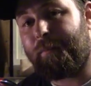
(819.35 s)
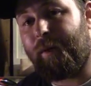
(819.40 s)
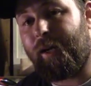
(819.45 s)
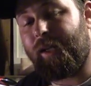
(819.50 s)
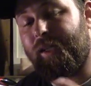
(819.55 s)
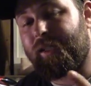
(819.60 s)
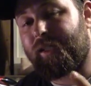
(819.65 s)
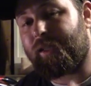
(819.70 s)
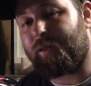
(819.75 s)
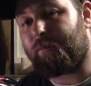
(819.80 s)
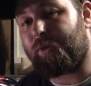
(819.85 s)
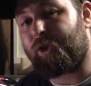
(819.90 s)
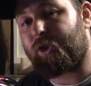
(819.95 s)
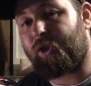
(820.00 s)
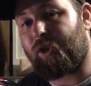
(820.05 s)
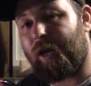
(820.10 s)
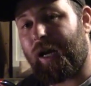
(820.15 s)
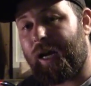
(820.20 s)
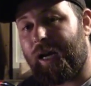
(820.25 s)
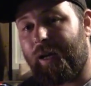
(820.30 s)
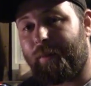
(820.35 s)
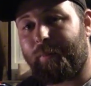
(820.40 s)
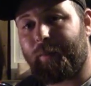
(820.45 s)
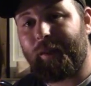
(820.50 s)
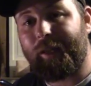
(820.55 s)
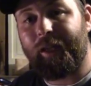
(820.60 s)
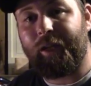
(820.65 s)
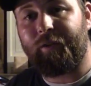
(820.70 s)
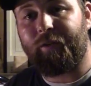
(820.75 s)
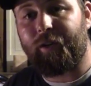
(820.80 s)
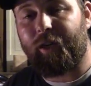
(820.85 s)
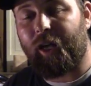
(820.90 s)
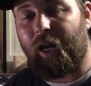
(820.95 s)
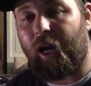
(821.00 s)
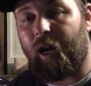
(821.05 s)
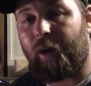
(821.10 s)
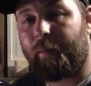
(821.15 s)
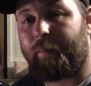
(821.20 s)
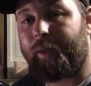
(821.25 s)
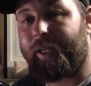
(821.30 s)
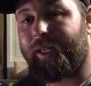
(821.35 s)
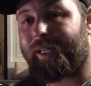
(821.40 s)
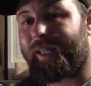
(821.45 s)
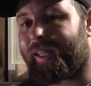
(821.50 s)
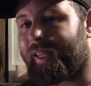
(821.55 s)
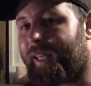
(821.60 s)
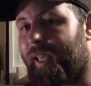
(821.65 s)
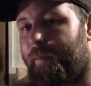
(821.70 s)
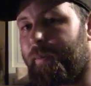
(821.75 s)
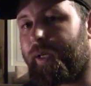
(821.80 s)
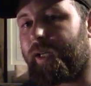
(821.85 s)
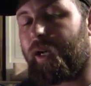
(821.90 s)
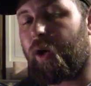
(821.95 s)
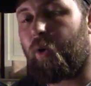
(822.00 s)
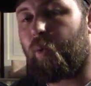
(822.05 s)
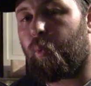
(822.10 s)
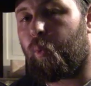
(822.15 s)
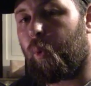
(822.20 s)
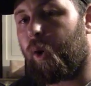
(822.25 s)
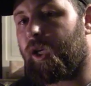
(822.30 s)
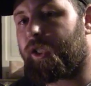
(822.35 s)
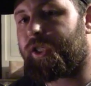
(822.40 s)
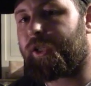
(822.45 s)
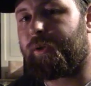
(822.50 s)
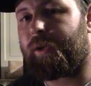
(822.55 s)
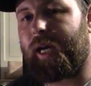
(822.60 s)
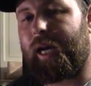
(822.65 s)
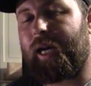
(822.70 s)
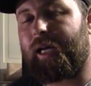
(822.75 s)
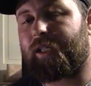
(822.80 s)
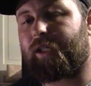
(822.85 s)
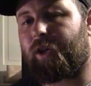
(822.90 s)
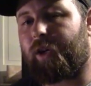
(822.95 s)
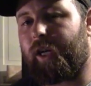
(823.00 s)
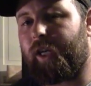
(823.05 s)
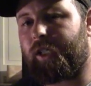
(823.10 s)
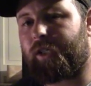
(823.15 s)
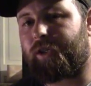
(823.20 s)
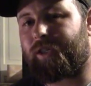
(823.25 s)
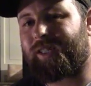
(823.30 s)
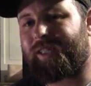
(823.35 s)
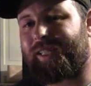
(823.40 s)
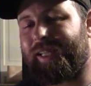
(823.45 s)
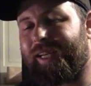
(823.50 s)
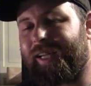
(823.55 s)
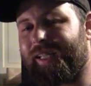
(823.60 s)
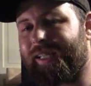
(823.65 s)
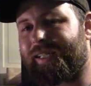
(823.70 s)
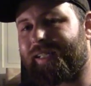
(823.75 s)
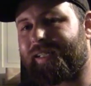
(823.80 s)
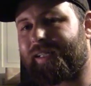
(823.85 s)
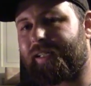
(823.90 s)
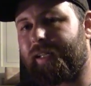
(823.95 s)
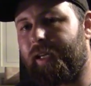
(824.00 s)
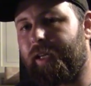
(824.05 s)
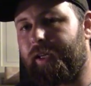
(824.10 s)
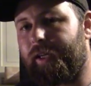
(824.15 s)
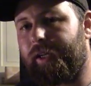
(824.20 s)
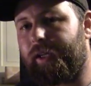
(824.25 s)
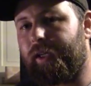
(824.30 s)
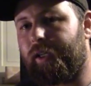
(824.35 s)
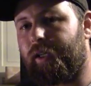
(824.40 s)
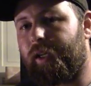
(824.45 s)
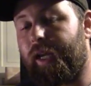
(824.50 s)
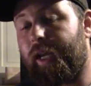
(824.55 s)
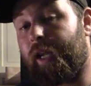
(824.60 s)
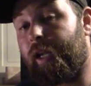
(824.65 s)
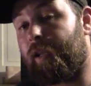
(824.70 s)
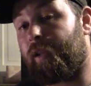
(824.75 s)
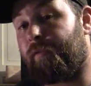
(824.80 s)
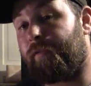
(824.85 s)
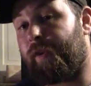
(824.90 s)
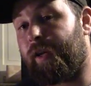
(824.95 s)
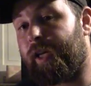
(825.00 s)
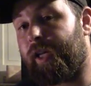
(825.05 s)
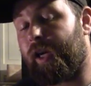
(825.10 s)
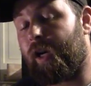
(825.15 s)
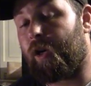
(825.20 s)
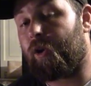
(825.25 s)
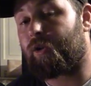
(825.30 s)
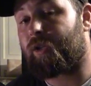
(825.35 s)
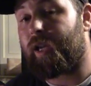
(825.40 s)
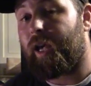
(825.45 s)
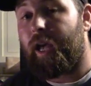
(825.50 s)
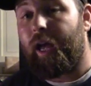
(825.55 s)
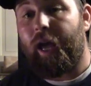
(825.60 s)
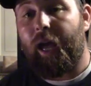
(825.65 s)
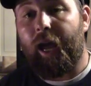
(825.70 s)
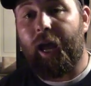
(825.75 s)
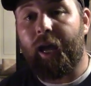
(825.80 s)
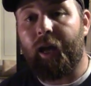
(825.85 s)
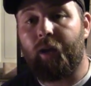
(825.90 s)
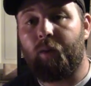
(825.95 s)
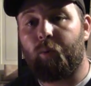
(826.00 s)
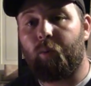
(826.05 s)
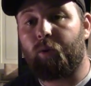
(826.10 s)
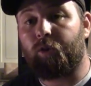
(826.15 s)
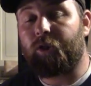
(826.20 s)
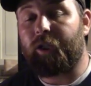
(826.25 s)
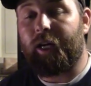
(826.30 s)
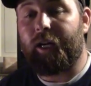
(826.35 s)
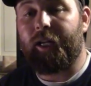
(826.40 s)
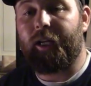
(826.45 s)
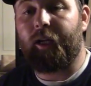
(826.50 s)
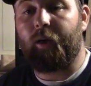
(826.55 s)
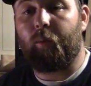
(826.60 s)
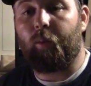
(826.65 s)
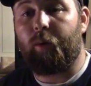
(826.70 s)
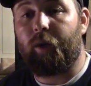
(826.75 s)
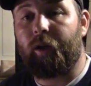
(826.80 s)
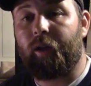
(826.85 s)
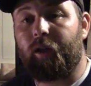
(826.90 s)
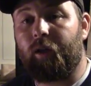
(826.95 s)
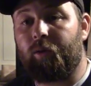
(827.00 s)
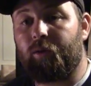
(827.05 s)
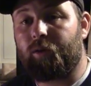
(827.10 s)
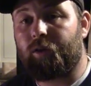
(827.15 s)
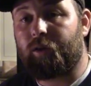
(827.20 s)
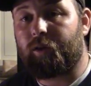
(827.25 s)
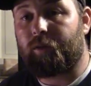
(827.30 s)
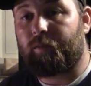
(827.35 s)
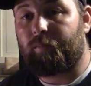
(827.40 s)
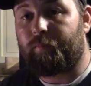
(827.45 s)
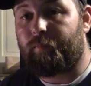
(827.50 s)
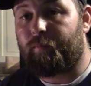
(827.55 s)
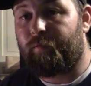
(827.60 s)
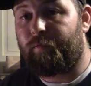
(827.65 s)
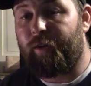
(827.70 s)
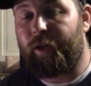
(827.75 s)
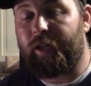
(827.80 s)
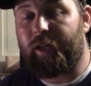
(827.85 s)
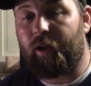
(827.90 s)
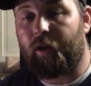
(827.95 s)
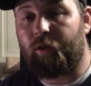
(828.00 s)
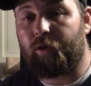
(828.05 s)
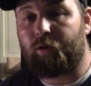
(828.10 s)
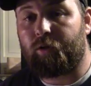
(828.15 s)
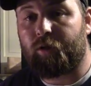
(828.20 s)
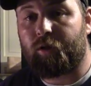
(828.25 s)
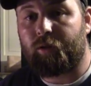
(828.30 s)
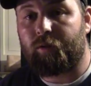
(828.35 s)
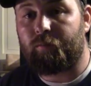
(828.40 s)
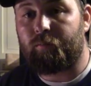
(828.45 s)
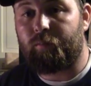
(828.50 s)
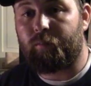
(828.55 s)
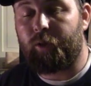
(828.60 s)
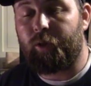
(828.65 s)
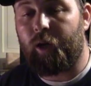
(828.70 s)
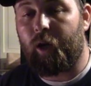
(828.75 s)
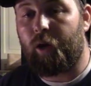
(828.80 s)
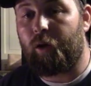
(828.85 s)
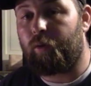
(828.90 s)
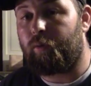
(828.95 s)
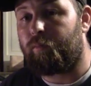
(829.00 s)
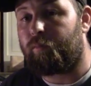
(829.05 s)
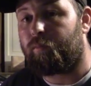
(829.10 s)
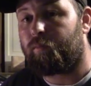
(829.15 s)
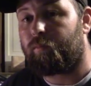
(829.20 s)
button, subscribe, leave a comment. Let me know what you guys are interested in seeing in the videos. And we'll try to get one of those videos, you know,